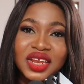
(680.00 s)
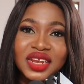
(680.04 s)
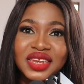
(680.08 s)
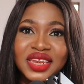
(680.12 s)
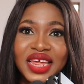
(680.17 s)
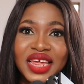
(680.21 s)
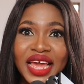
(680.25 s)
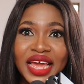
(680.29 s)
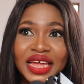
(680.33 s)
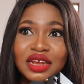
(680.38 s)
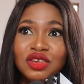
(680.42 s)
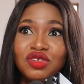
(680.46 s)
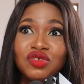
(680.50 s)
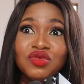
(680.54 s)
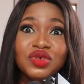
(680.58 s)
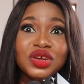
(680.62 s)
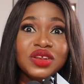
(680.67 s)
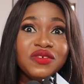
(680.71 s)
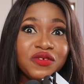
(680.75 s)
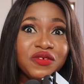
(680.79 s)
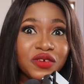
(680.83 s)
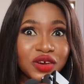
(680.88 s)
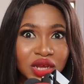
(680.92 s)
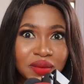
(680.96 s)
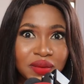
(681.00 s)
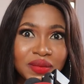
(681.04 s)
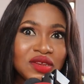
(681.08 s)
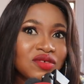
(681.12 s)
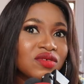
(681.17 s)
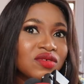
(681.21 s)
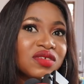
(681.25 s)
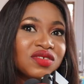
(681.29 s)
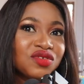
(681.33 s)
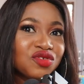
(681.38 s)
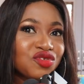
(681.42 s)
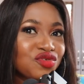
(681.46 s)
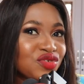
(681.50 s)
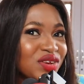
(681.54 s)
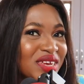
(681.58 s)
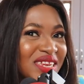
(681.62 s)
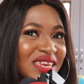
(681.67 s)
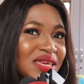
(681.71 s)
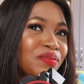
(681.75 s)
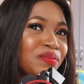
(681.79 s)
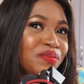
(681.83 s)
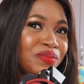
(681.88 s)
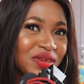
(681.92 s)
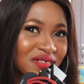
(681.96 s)
they do it for them. It was
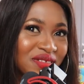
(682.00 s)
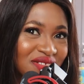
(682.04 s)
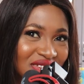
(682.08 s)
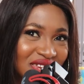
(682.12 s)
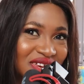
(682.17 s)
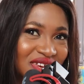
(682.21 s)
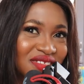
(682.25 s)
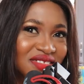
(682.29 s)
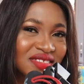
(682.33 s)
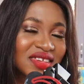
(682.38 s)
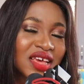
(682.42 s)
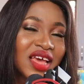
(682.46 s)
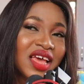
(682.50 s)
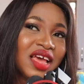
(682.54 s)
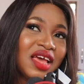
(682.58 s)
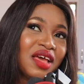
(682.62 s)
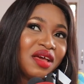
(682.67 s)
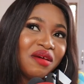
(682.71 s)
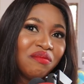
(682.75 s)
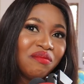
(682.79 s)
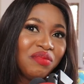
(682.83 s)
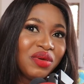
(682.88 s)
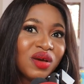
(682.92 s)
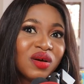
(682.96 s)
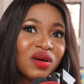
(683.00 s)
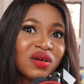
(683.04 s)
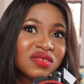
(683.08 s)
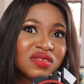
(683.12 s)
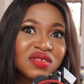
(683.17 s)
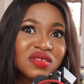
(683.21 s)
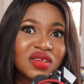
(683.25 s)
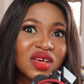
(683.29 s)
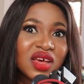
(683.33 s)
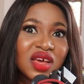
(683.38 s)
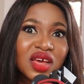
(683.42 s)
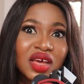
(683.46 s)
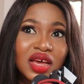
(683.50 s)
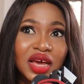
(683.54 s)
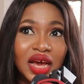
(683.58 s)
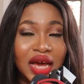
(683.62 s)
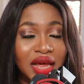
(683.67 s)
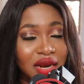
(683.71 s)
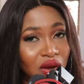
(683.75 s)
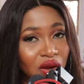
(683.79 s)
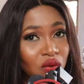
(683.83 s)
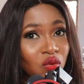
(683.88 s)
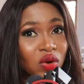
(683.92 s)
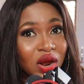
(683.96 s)
strictly business because,
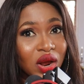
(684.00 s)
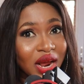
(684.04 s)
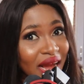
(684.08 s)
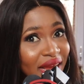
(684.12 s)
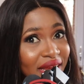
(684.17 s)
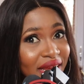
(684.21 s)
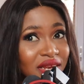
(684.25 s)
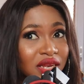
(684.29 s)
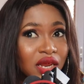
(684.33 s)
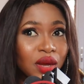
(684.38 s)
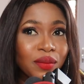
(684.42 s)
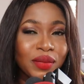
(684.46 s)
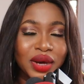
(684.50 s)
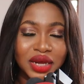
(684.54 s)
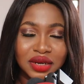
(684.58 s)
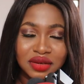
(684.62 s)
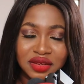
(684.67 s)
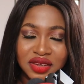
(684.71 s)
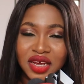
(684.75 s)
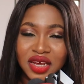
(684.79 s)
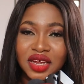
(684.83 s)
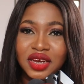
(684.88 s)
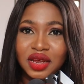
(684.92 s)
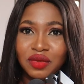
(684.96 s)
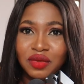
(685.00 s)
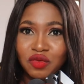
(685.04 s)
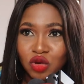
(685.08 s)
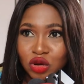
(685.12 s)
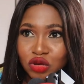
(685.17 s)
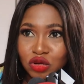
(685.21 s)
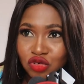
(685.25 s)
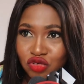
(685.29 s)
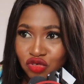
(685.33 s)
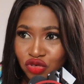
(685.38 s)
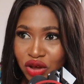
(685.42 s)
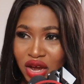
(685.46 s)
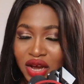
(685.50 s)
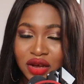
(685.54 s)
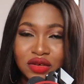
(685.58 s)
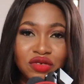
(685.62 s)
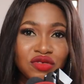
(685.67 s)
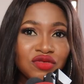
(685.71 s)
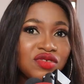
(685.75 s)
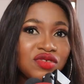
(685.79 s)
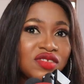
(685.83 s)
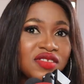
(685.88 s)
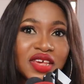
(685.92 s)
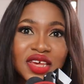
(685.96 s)
and they will guide them and tell them what, how
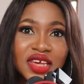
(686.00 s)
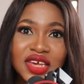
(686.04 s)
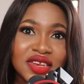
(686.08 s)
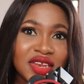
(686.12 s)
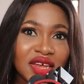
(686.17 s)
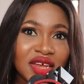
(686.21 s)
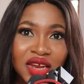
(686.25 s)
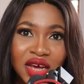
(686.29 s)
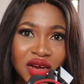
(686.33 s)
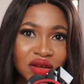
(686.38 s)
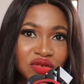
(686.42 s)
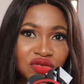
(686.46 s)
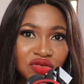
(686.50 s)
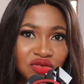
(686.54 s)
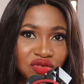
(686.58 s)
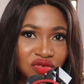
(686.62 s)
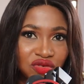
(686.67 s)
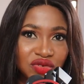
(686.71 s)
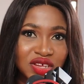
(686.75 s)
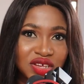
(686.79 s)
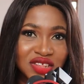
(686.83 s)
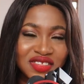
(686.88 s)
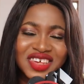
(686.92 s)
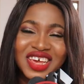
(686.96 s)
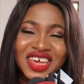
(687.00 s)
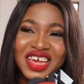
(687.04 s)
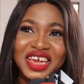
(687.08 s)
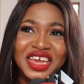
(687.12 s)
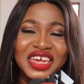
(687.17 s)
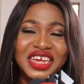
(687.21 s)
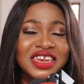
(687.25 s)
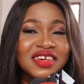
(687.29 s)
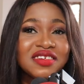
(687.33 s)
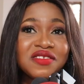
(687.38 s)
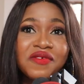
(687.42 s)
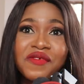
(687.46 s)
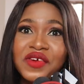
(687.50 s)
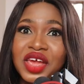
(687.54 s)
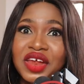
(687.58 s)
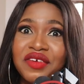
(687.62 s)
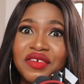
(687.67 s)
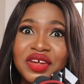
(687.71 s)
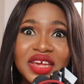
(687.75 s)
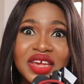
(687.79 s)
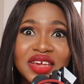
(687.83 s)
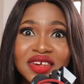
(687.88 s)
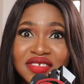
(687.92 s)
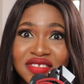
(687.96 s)
to say it and how to do it. It is
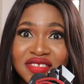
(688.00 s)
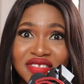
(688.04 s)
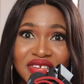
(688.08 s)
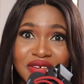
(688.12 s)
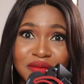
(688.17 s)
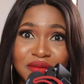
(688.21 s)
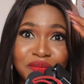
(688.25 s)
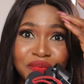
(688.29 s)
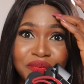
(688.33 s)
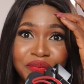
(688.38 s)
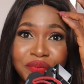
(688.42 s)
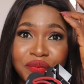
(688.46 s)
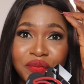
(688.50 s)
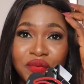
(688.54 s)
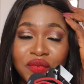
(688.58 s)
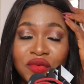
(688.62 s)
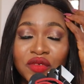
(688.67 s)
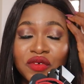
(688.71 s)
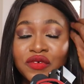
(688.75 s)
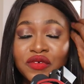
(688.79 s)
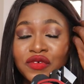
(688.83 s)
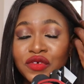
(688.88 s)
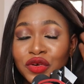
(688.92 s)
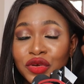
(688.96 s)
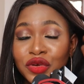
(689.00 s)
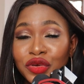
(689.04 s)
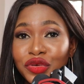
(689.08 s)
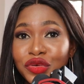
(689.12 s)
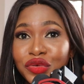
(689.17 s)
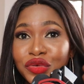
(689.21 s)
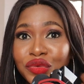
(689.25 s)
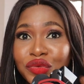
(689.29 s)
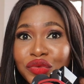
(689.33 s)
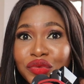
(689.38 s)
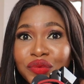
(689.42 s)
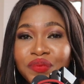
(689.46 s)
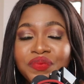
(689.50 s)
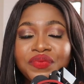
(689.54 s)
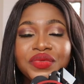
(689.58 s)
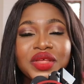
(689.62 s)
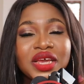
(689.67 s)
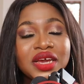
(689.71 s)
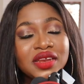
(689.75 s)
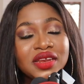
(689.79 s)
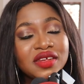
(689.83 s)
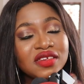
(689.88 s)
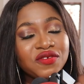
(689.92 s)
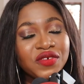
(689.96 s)
very easy for you,
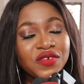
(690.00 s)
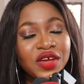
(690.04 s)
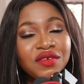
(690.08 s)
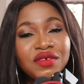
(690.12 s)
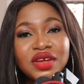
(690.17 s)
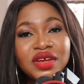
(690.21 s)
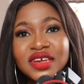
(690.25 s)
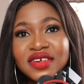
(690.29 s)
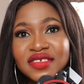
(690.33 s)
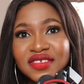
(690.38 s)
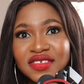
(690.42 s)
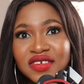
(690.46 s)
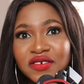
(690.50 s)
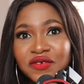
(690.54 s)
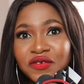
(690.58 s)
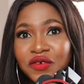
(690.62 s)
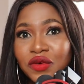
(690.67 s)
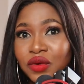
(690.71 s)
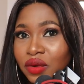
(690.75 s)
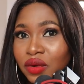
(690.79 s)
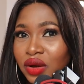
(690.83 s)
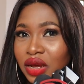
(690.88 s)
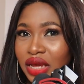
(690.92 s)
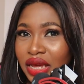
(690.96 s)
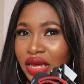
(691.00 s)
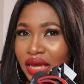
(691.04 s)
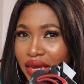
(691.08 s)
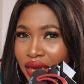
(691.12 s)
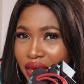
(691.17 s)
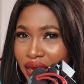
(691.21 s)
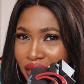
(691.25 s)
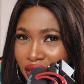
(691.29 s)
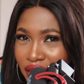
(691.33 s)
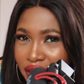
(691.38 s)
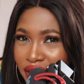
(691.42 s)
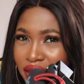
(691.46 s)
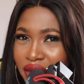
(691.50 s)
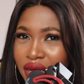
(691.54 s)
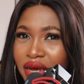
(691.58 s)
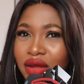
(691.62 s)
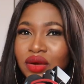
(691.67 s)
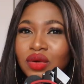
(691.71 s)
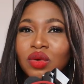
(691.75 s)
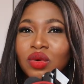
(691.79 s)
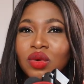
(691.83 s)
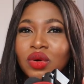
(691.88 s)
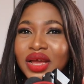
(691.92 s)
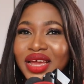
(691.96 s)
it is very easy for a
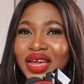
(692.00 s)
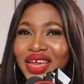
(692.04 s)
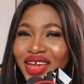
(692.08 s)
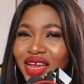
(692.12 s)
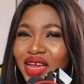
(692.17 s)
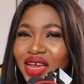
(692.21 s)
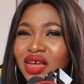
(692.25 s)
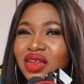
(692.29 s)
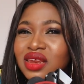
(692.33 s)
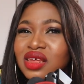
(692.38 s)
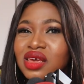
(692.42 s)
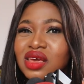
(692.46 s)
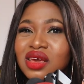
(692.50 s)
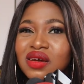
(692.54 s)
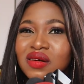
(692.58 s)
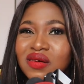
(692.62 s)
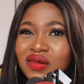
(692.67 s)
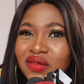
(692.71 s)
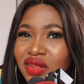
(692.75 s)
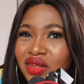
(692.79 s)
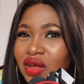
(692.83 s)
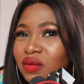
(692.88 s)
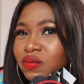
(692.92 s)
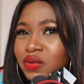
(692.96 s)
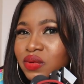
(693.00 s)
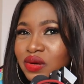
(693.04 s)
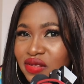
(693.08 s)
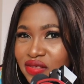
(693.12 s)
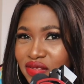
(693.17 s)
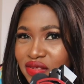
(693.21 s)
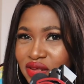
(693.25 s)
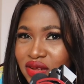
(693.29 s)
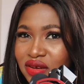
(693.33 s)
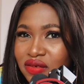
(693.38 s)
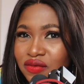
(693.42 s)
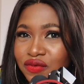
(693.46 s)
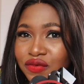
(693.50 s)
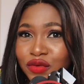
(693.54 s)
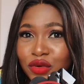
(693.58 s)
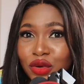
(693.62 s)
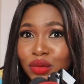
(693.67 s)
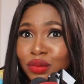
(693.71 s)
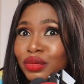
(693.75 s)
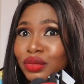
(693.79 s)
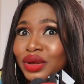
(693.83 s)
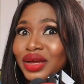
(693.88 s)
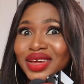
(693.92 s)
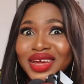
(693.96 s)
Ghanaian or any other person
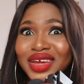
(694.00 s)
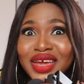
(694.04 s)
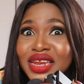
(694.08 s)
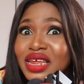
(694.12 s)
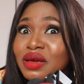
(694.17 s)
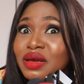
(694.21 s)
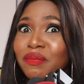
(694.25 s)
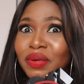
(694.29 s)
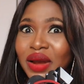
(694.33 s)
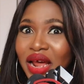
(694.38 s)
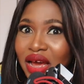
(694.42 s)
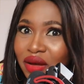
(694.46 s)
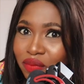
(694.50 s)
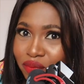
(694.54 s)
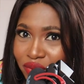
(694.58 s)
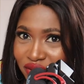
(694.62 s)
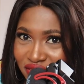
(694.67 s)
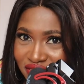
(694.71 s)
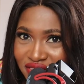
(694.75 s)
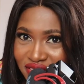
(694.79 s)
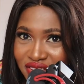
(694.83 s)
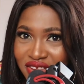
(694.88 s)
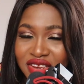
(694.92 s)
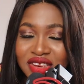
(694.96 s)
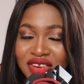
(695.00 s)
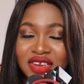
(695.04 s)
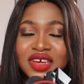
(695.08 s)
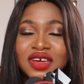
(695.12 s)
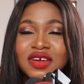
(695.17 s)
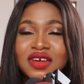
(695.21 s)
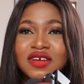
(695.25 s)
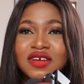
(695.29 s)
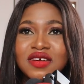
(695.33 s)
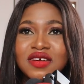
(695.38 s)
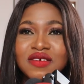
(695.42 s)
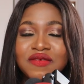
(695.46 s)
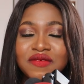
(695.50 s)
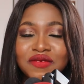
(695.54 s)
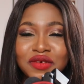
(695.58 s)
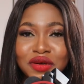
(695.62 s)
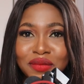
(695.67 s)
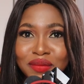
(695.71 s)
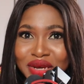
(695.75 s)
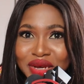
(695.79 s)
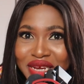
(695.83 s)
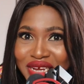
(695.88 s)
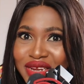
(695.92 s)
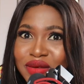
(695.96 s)
from any black person
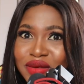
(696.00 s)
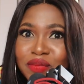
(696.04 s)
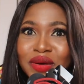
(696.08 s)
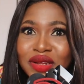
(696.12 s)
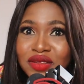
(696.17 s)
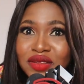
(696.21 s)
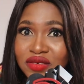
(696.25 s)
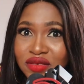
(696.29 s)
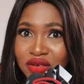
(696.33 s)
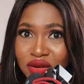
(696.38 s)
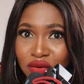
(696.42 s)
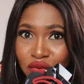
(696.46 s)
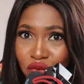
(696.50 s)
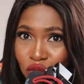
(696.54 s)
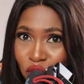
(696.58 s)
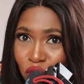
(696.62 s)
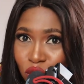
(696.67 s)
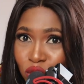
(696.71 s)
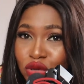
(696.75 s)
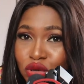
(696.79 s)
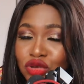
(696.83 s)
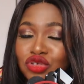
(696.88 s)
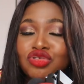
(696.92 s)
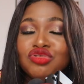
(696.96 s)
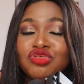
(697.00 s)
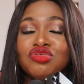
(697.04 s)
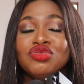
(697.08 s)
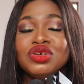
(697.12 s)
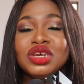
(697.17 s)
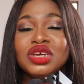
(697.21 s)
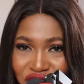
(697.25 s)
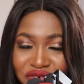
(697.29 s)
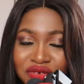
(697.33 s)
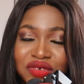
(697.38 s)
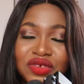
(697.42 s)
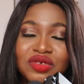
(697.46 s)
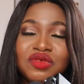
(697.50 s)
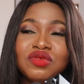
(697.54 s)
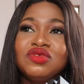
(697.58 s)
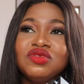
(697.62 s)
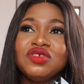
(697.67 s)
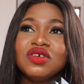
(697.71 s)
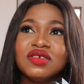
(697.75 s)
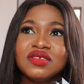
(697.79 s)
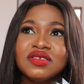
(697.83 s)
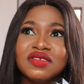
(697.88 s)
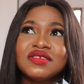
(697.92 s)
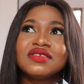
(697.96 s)
from any part of the world to, to
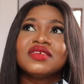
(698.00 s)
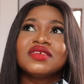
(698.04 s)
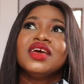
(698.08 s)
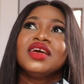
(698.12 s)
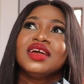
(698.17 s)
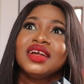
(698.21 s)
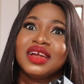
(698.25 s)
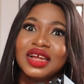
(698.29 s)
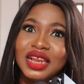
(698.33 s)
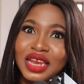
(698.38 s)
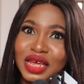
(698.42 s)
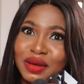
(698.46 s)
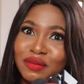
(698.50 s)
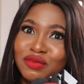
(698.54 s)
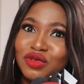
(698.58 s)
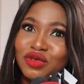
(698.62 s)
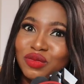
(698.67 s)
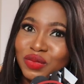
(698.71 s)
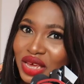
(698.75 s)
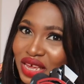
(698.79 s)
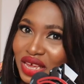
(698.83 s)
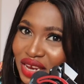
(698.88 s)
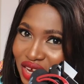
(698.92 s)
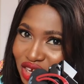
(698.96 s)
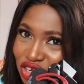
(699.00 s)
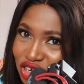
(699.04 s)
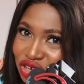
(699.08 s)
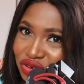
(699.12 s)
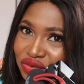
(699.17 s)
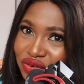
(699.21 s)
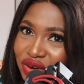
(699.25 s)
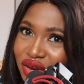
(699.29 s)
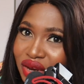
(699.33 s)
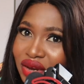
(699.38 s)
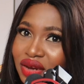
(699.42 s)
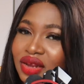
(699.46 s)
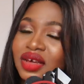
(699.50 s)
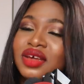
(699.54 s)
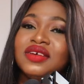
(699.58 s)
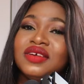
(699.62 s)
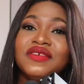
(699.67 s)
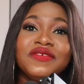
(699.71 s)
just claim to be a Nigerian.